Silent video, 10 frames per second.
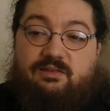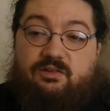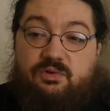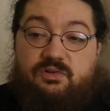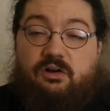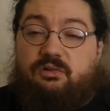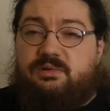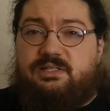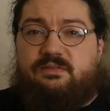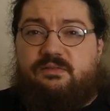to a
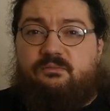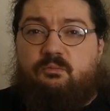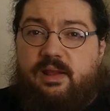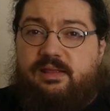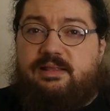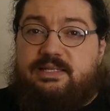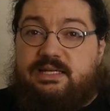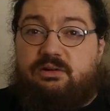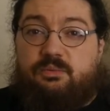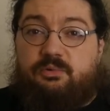tolerance of within
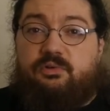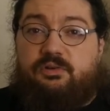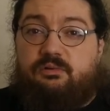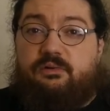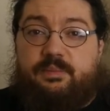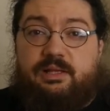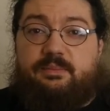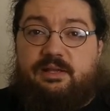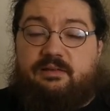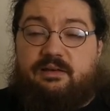0.2 of a
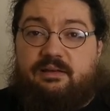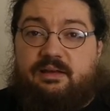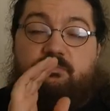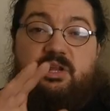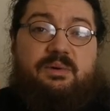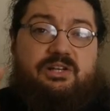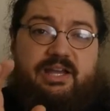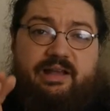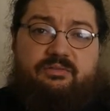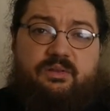millimeter, pretty
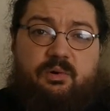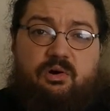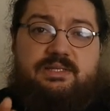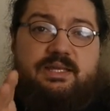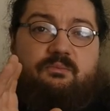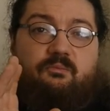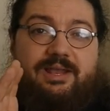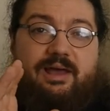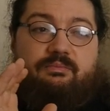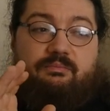much out of the box and
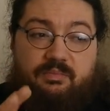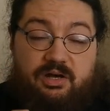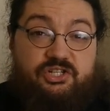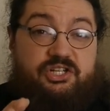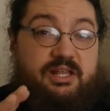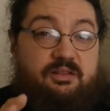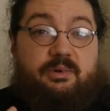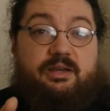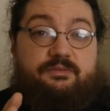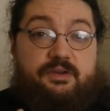without much in the
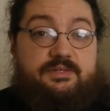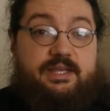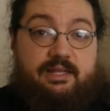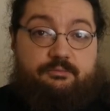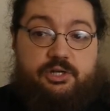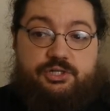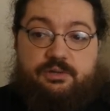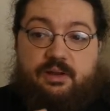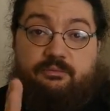way of user calibration.